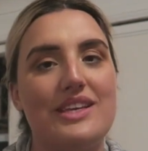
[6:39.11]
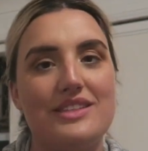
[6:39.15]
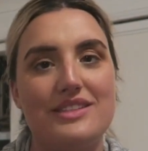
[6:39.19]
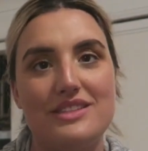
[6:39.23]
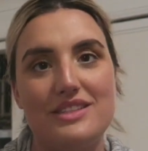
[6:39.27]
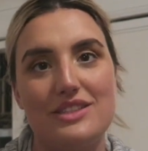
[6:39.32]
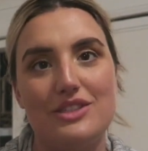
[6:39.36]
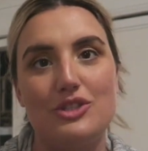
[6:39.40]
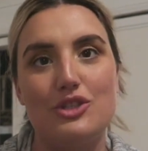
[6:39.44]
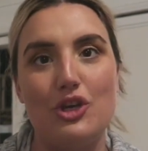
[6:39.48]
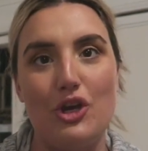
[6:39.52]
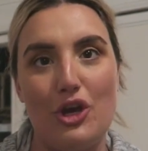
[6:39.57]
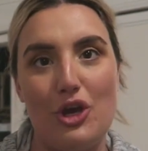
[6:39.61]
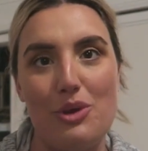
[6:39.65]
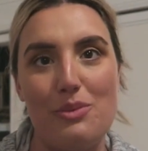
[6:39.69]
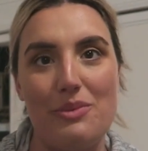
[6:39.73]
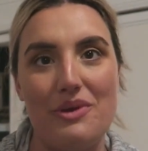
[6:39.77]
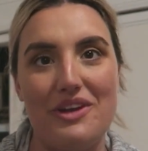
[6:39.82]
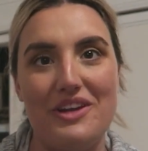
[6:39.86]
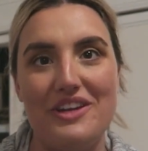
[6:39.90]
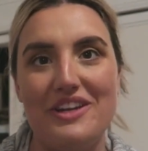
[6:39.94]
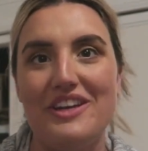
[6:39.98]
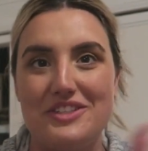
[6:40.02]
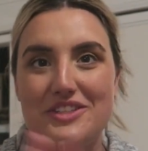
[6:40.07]
this
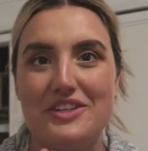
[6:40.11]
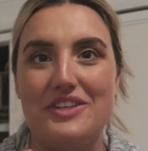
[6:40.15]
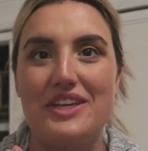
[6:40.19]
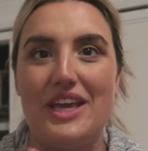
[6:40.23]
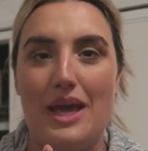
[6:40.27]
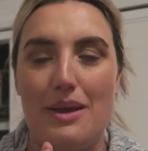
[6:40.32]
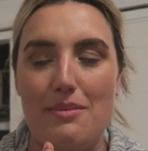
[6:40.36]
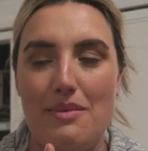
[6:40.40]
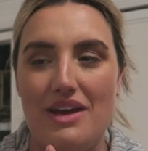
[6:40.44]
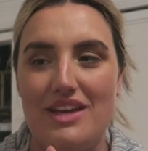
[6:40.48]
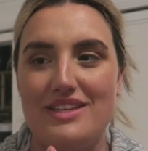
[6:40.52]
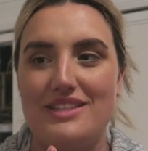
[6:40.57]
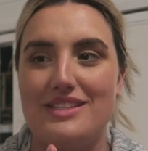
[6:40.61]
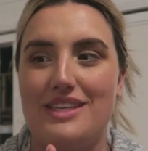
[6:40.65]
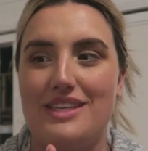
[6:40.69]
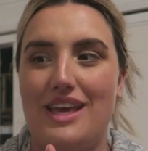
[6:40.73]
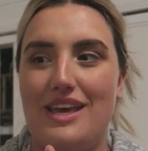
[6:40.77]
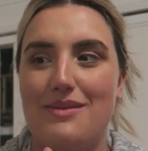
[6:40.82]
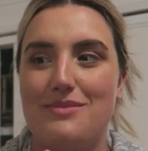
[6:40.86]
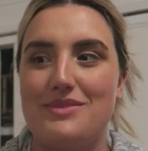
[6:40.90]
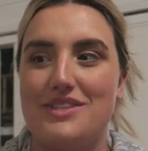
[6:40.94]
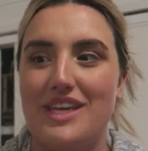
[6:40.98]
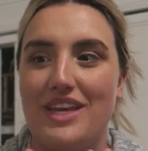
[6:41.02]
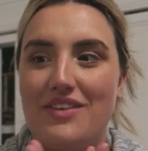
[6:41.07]
determined to get my
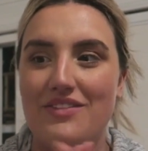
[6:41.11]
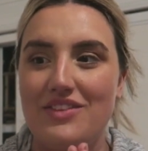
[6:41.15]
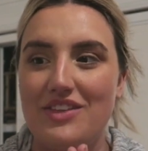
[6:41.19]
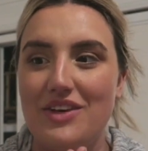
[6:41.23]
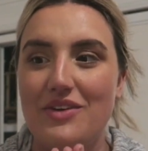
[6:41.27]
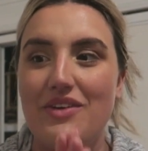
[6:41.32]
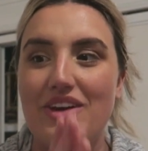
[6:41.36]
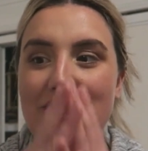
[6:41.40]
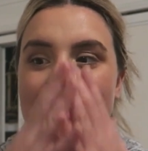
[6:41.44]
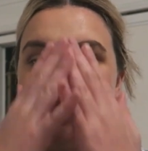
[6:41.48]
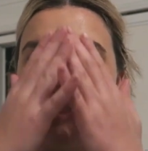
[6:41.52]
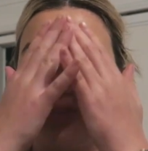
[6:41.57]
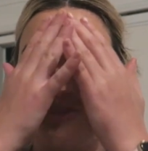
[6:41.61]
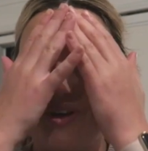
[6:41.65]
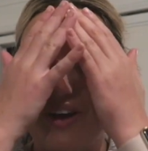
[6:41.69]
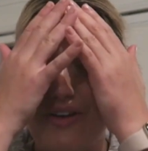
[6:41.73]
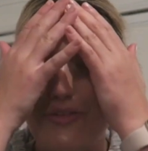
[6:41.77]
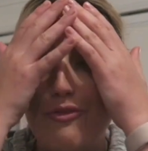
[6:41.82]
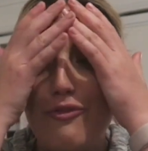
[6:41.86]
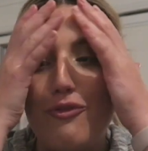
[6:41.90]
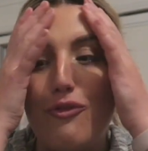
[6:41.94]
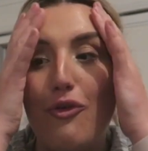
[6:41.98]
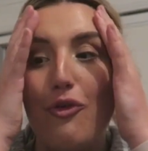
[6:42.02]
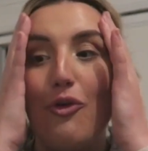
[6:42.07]
steps. Even though I still
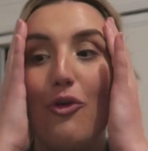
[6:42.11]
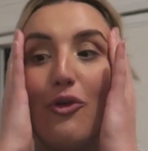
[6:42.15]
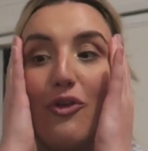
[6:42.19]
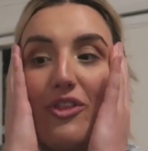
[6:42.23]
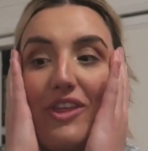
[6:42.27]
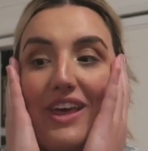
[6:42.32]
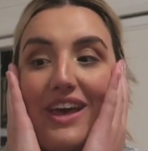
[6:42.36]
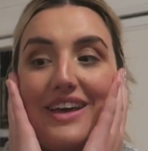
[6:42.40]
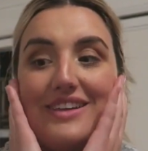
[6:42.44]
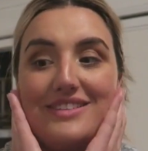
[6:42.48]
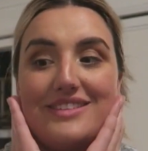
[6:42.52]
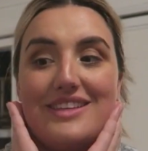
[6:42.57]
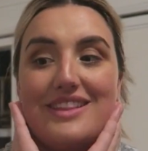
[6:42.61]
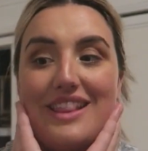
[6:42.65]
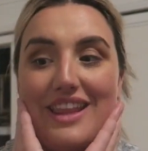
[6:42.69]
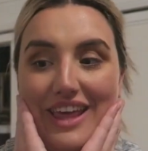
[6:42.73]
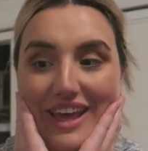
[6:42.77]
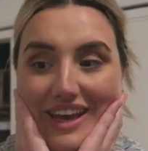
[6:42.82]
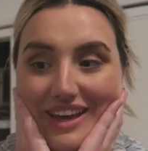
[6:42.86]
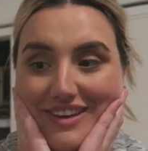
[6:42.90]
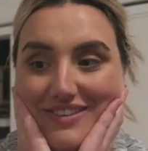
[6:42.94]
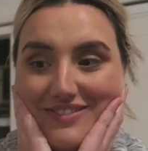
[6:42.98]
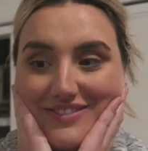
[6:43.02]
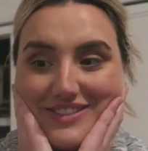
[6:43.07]
have 4,000
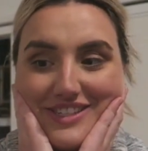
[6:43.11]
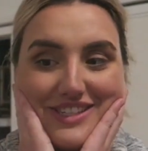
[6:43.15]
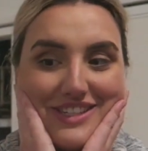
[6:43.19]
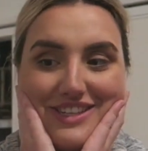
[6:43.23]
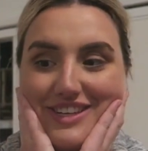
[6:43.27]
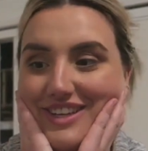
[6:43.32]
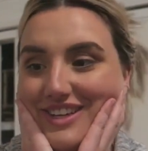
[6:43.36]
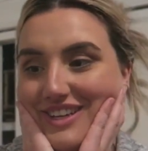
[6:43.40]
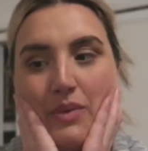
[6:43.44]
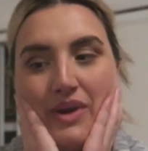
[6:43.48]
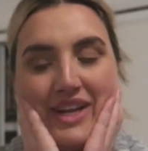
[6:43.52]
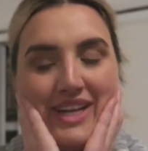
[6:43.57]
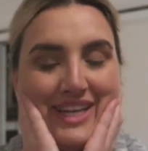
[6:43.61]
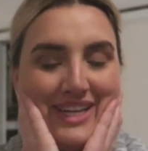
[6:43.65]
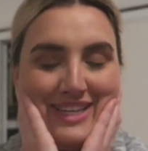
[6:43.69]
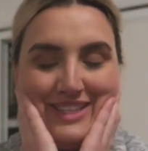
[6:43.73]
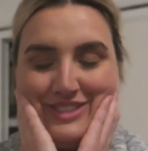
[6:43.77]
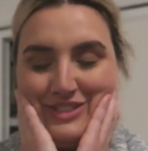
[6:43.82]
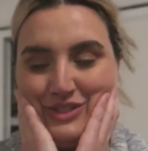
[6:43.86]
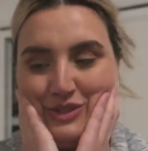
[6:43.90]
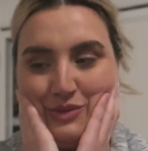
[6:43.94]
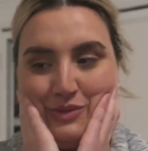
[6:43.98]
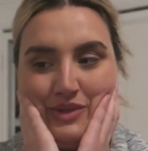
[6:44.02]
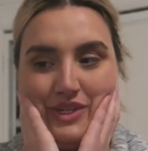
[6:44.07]
left, we're
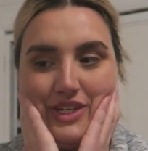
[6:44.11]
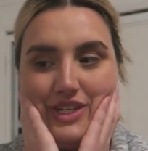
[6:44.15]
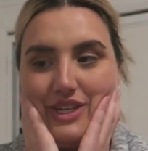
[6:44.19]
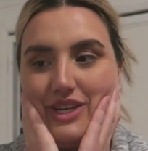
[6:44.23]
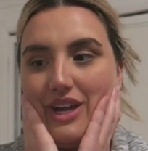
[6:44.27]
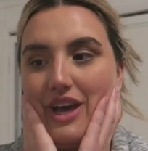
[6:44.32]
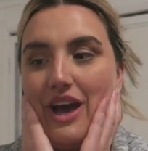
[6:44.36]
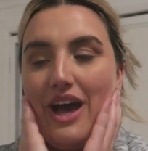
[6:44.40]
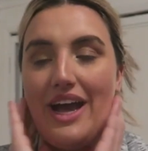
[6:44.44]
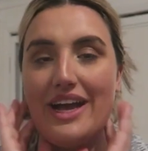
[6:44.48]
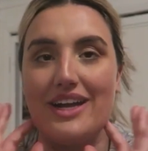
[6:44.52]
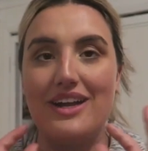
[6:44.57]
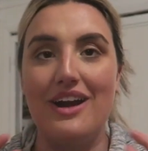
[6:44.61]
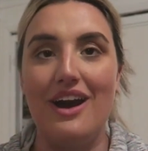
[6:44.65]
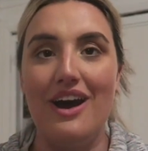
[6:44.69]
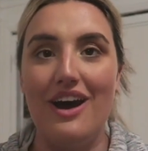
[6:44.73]
gonna do it. I